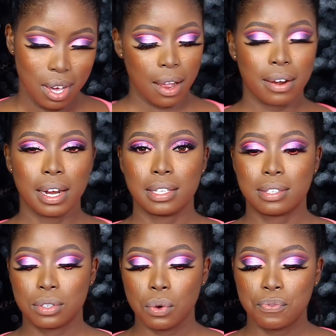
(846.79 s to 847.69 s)
Alright,
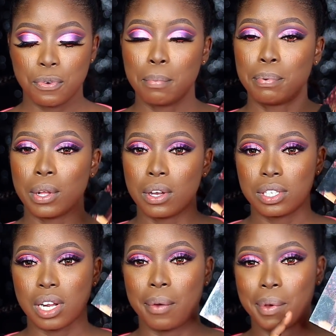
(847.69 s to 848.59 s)
so for
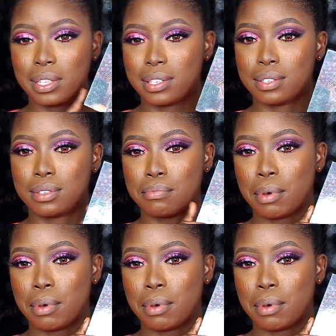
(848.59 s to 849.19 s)
blush, I went into